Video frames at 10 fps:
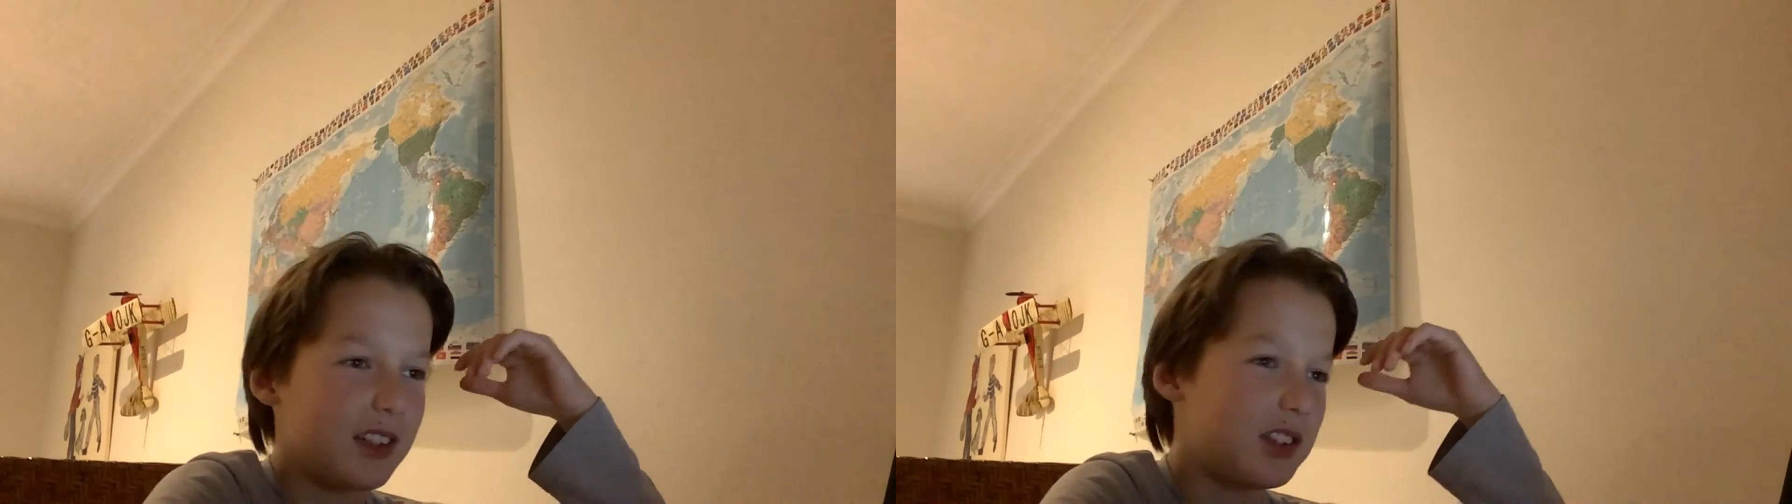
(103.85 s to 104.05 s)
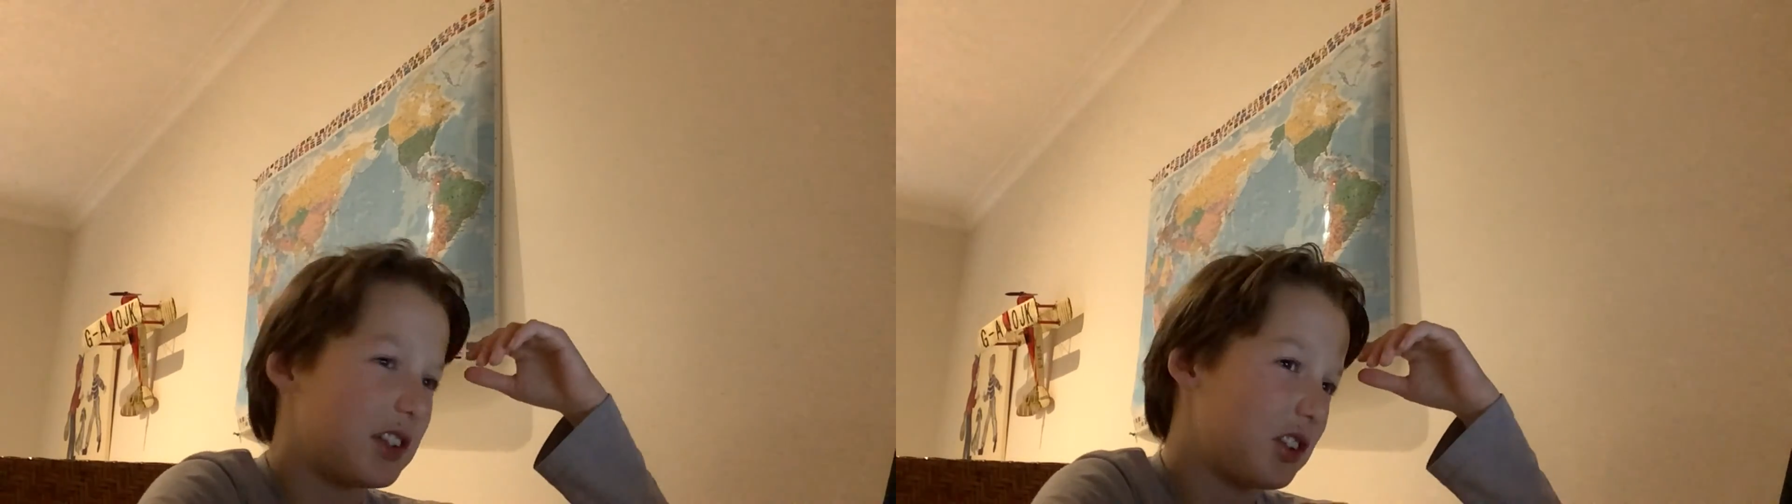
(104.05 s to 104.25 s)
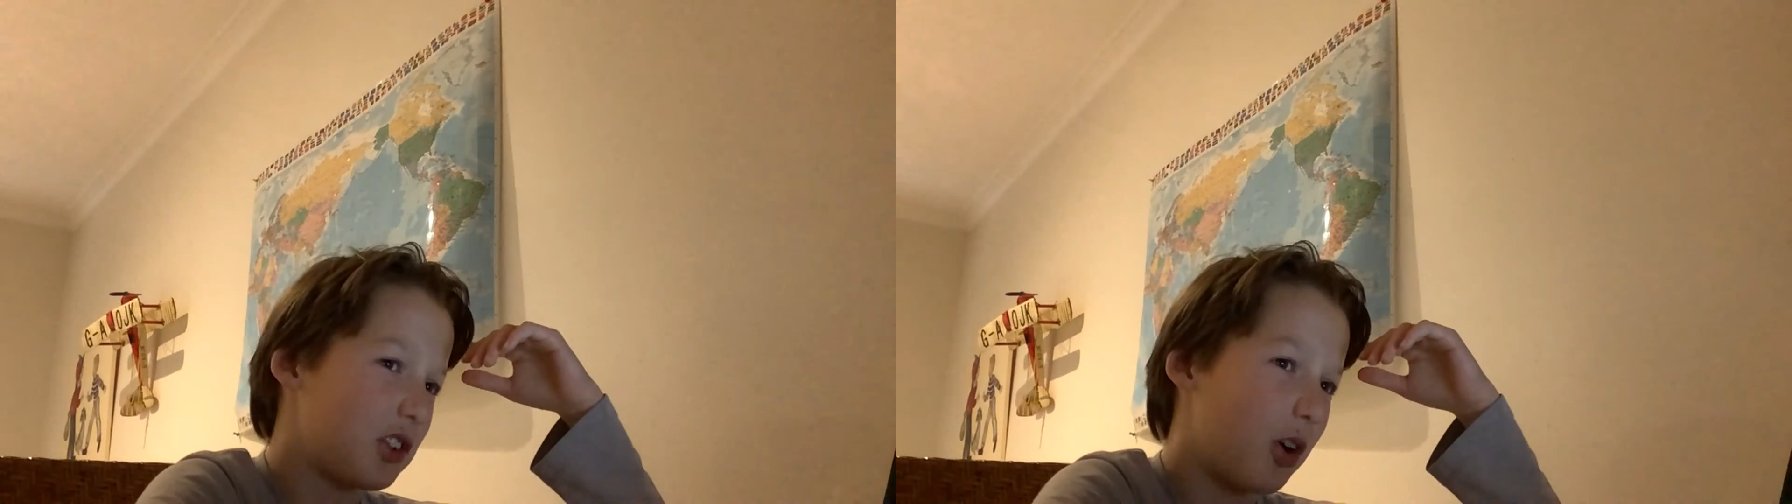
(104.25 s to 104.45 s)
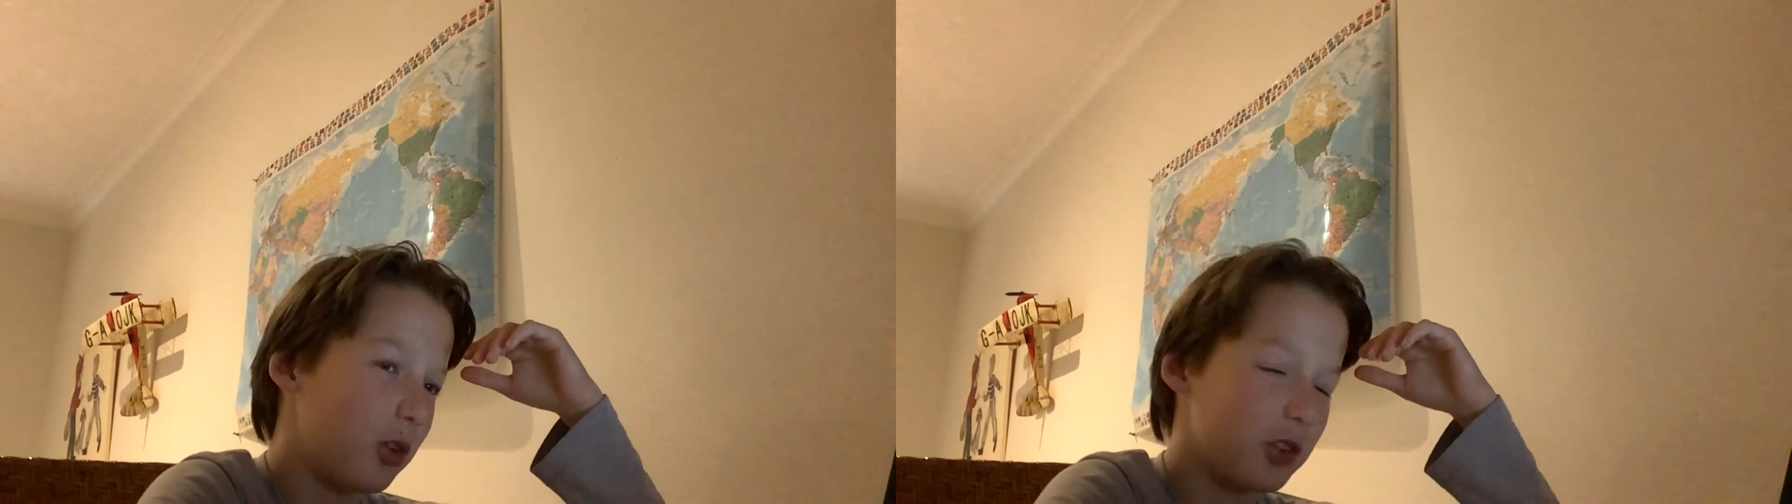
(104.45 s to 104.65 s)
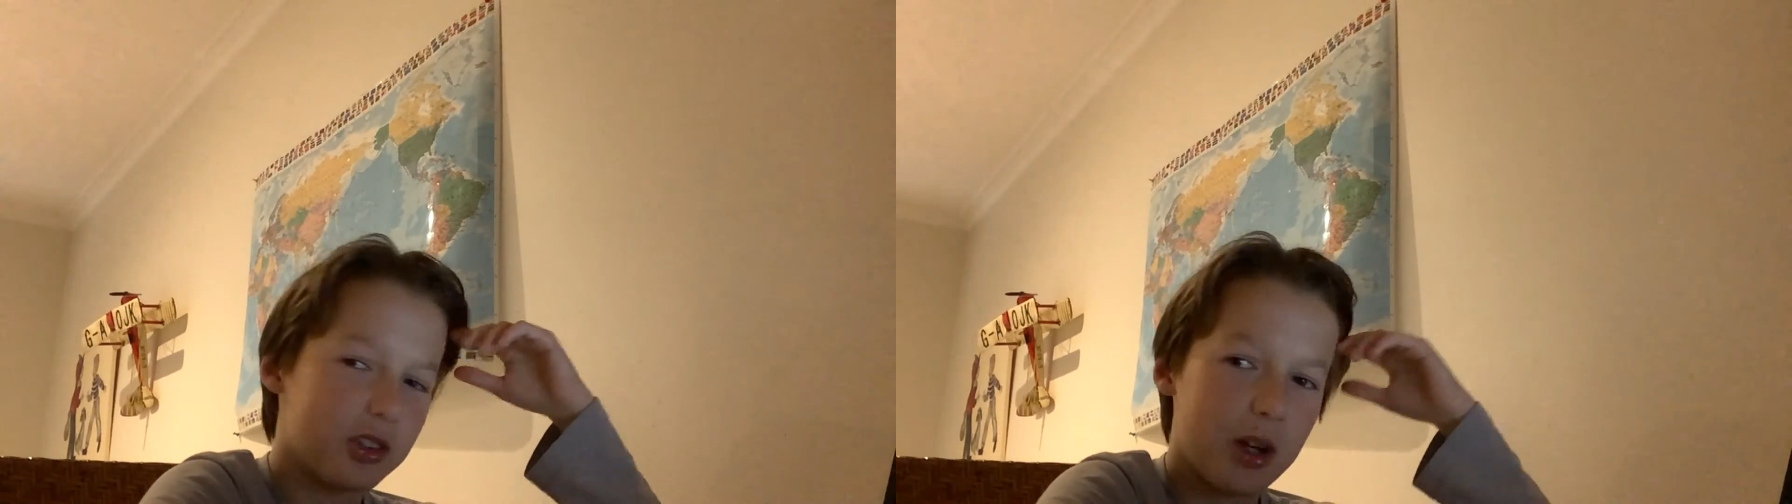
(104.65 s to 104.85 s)
6
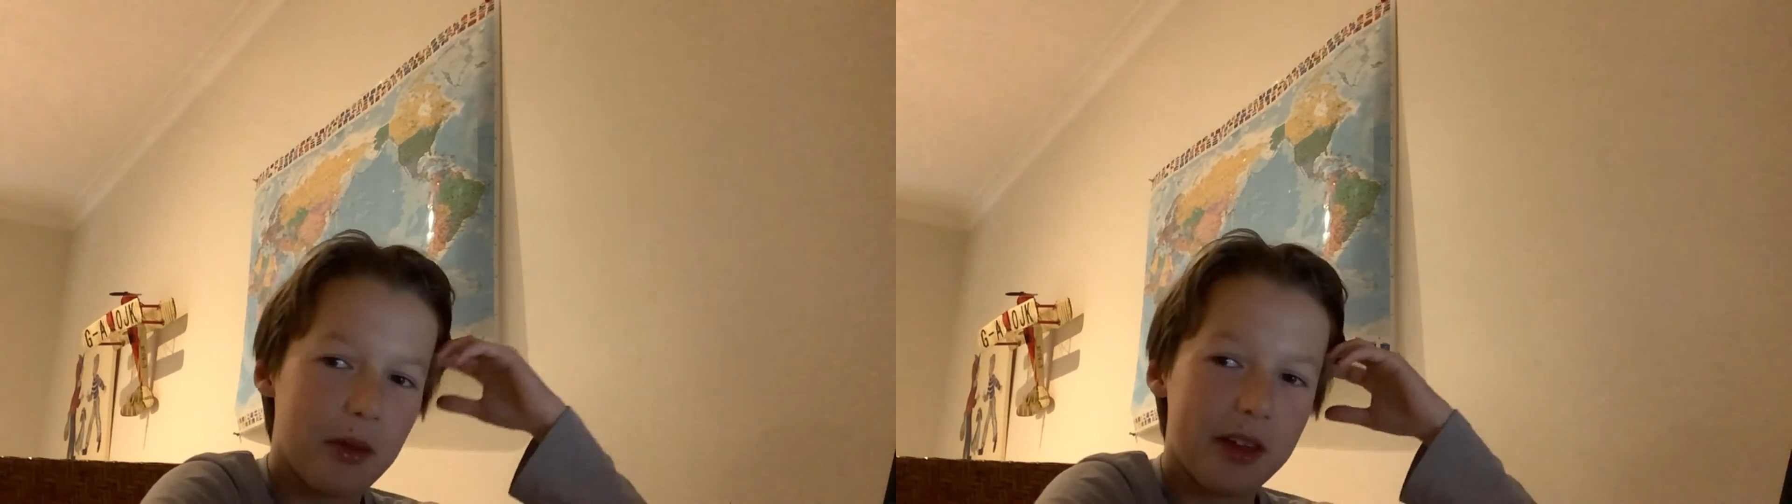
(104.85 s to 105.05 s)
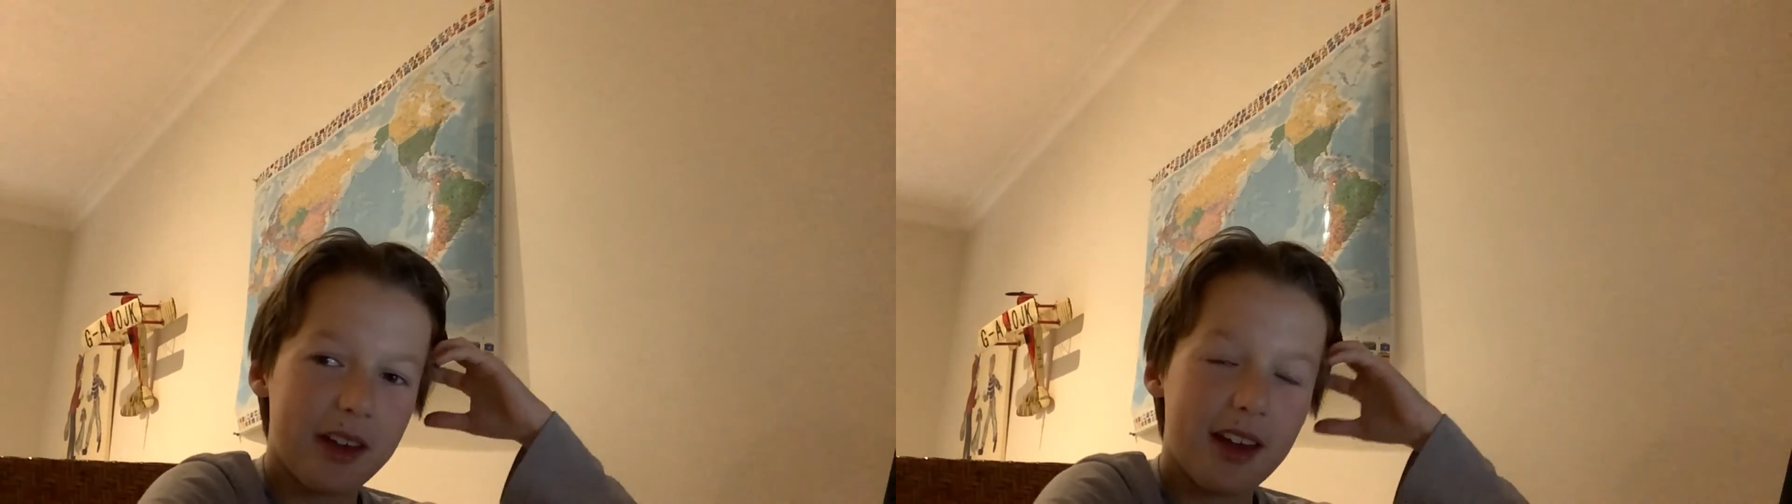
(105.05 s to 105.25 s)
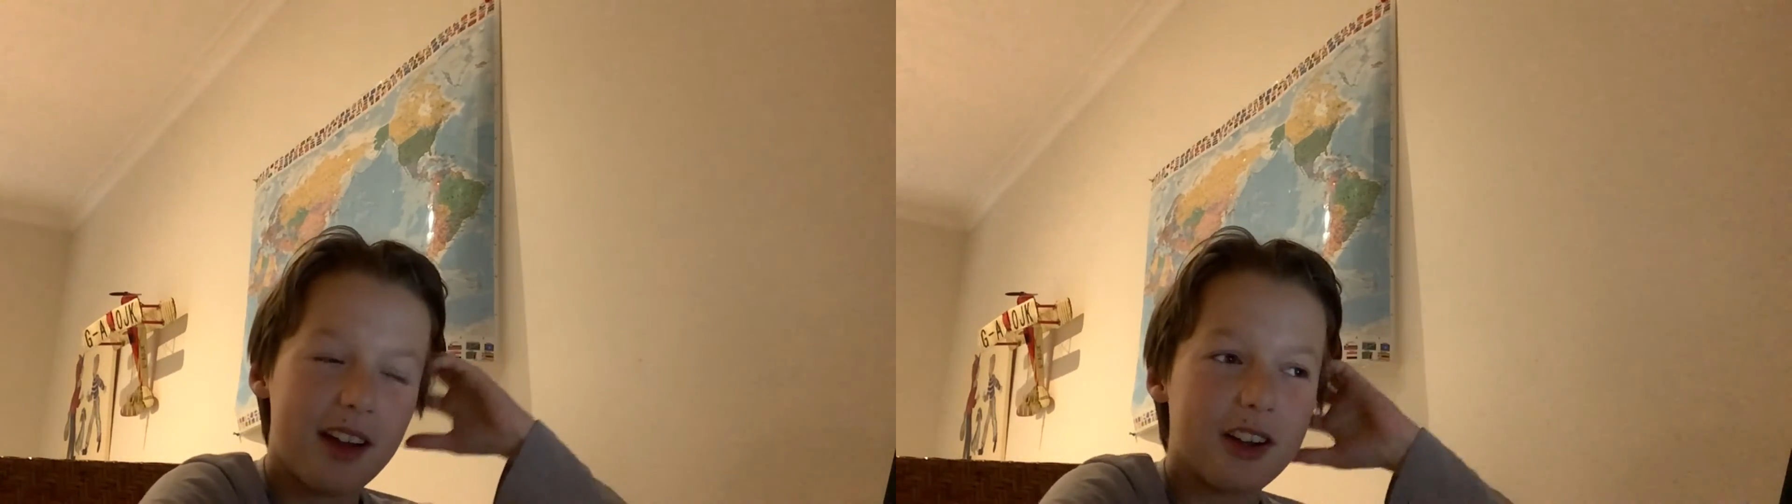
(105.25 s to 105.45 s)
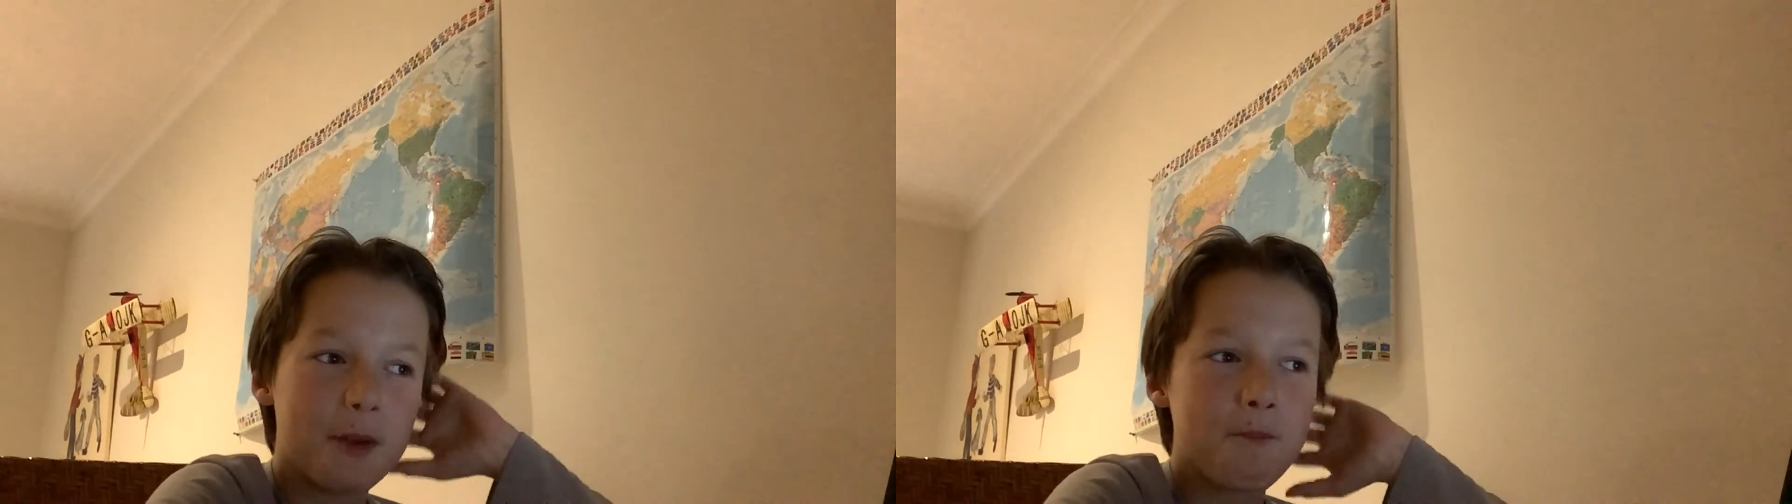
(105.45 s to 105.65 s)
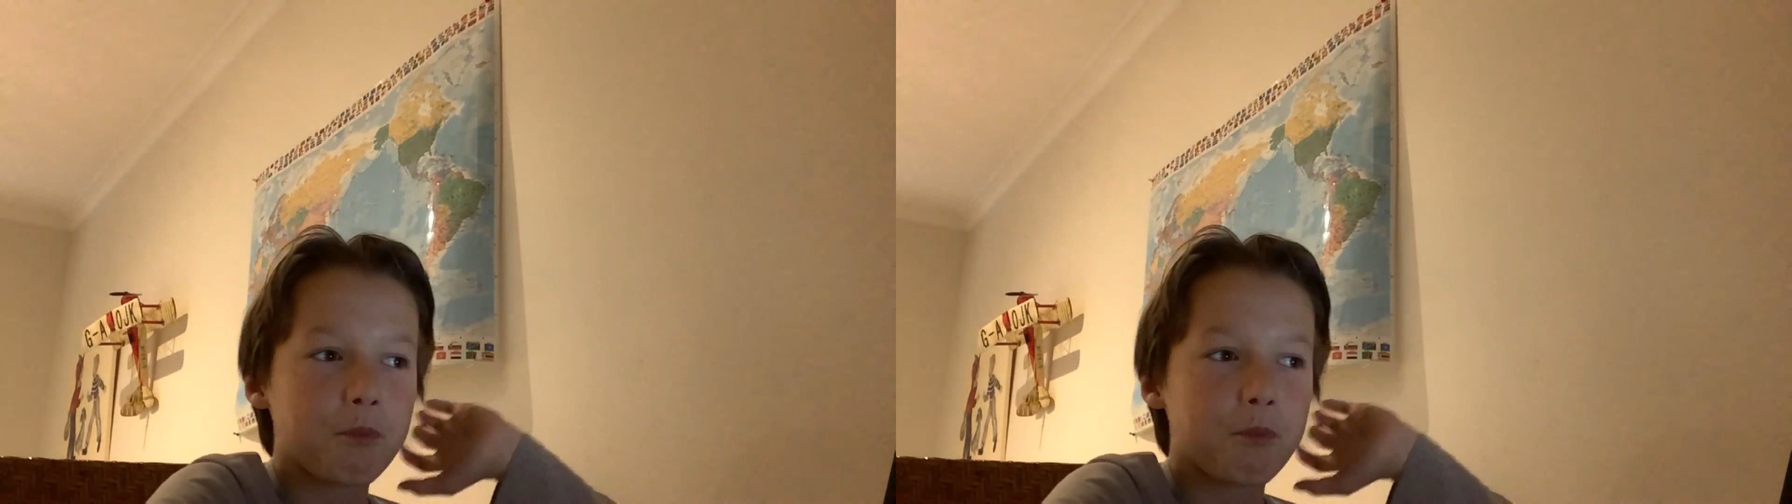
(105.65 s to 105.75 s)
goals or something, and